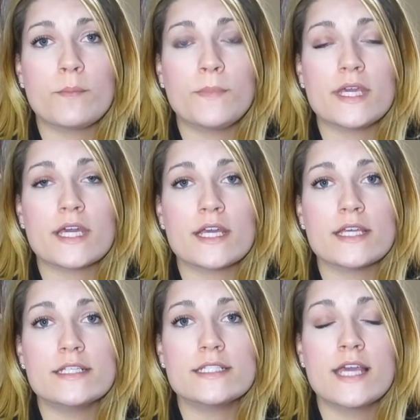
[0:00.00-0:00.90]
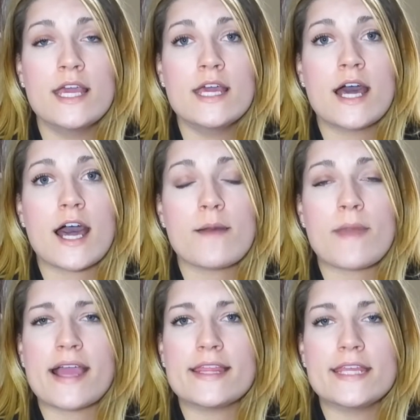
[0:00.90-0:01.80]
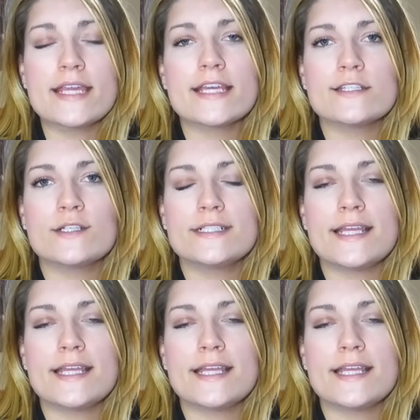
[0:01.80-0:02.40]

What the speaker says: because I think it's going